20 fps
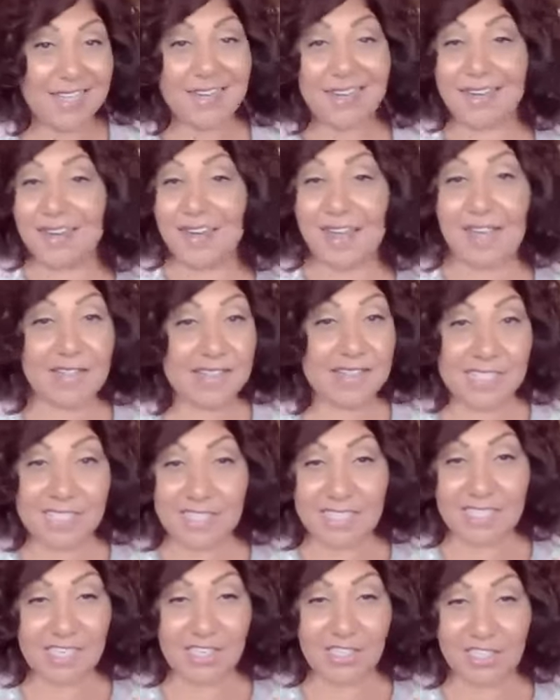Not
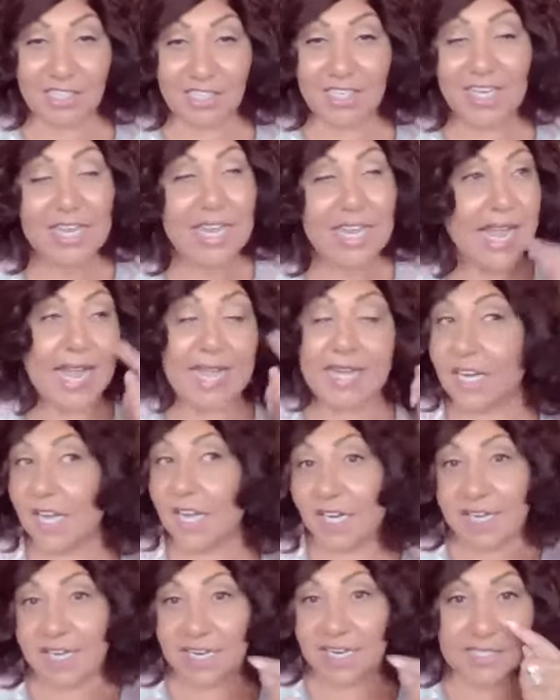this year and
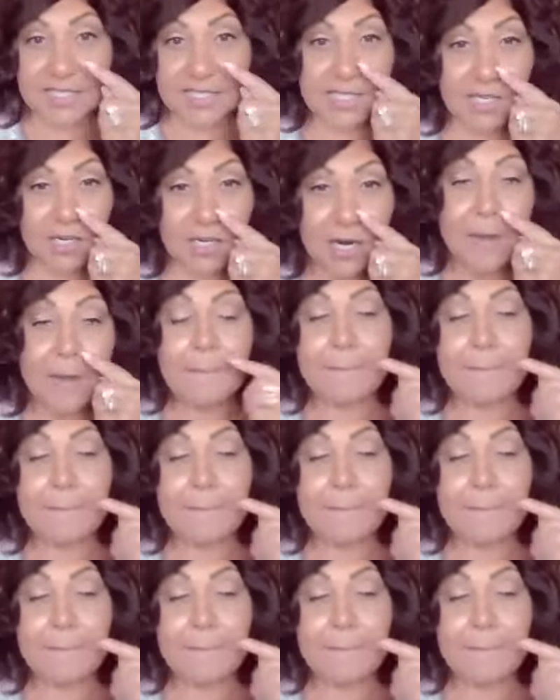not next year.